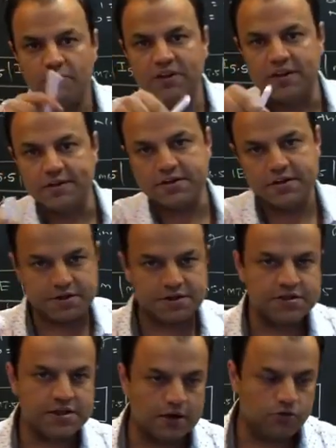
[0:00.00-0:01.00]
with
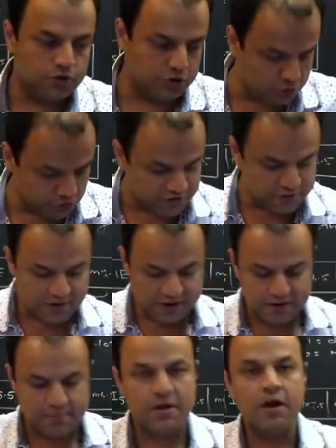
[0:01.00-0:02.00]
instructions how to use sim
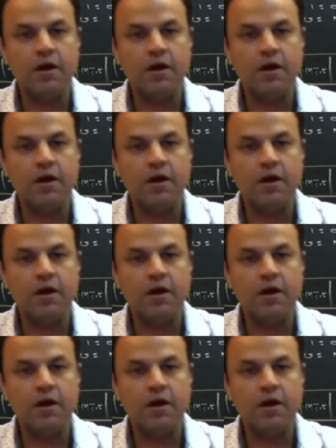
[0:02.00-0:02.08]
and rim.